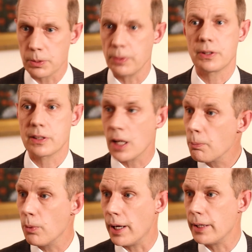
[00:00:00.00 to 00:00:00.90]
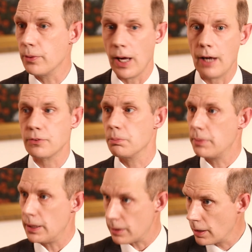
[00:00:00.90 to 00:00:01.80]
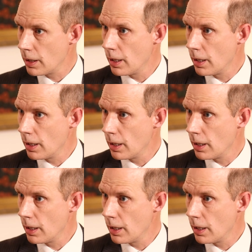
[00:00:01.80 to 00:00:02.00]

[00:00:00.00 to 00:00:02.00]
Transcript: But some way you have to meet